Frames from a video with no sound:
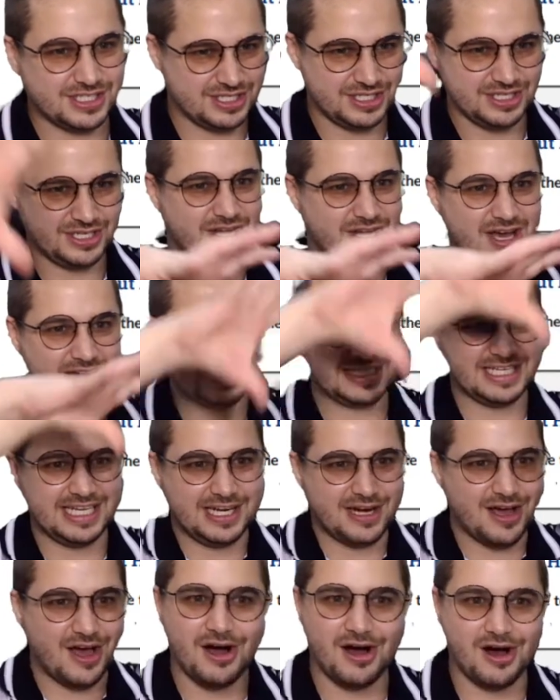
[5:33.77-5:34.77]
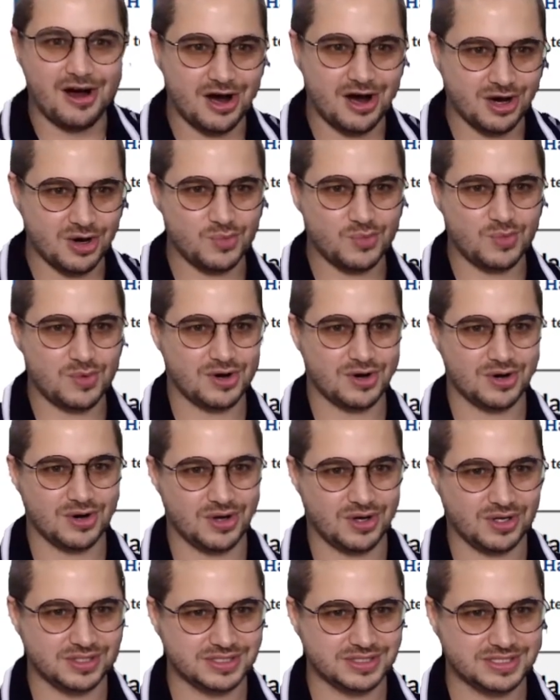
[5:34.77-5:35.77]
not in our
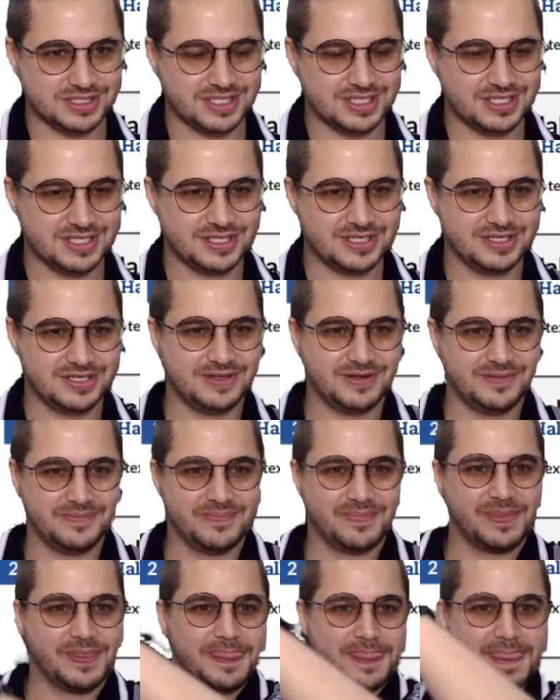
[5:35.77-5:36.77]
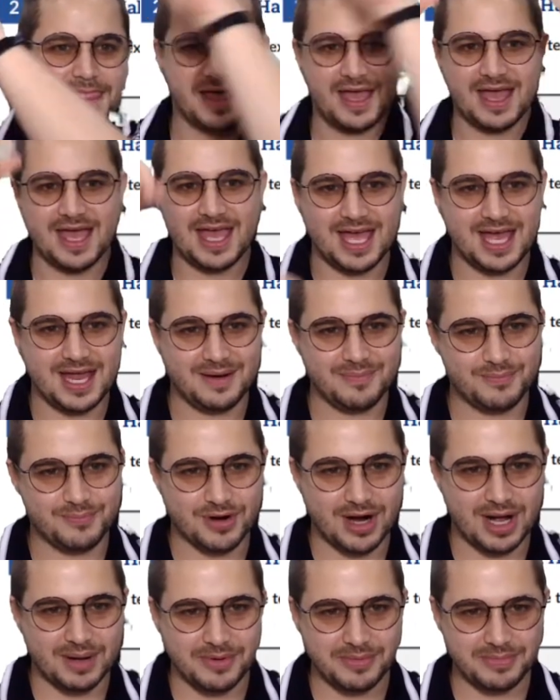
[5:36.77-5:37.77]
world. And
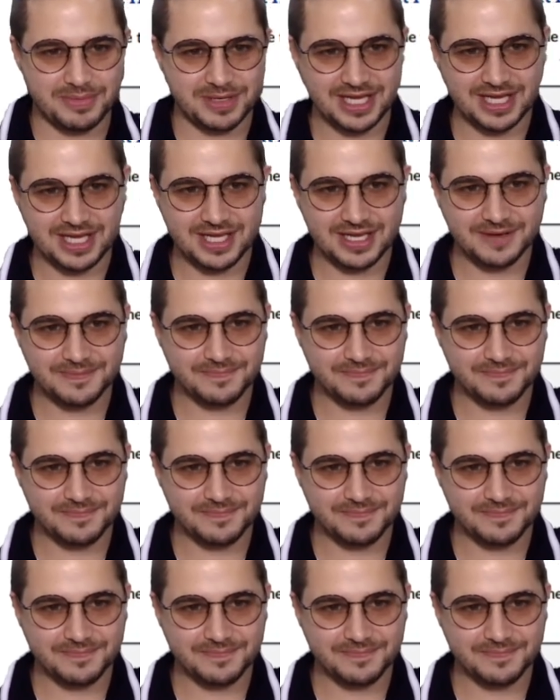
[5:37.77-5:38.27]
probably,